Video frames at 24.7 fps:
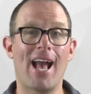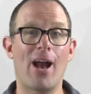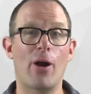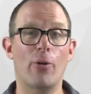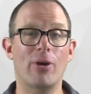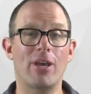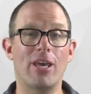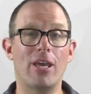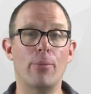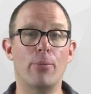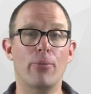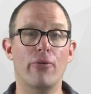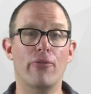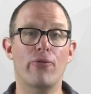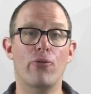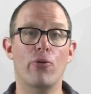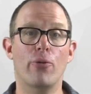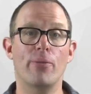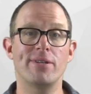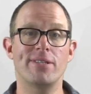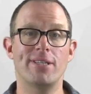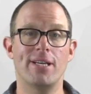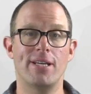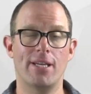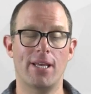how key
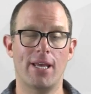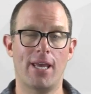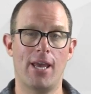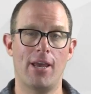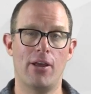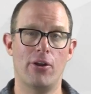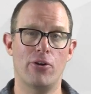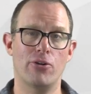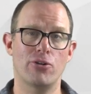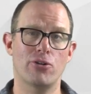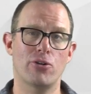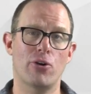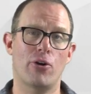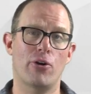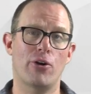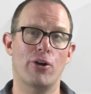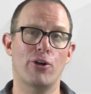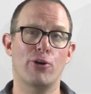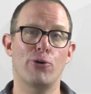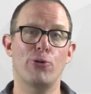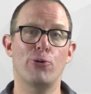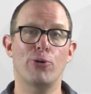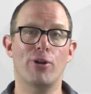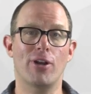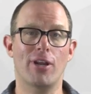performance indicators are
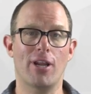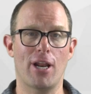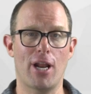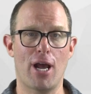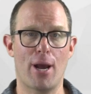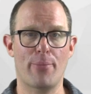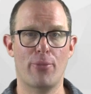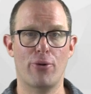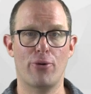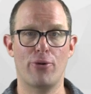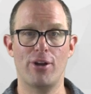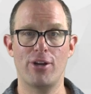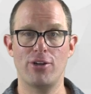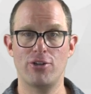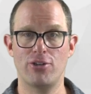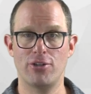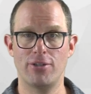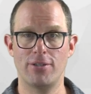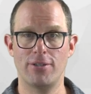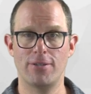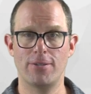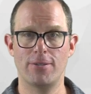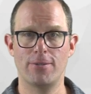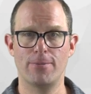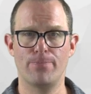included in
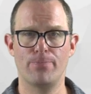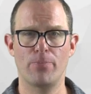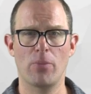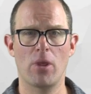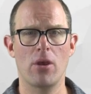operations.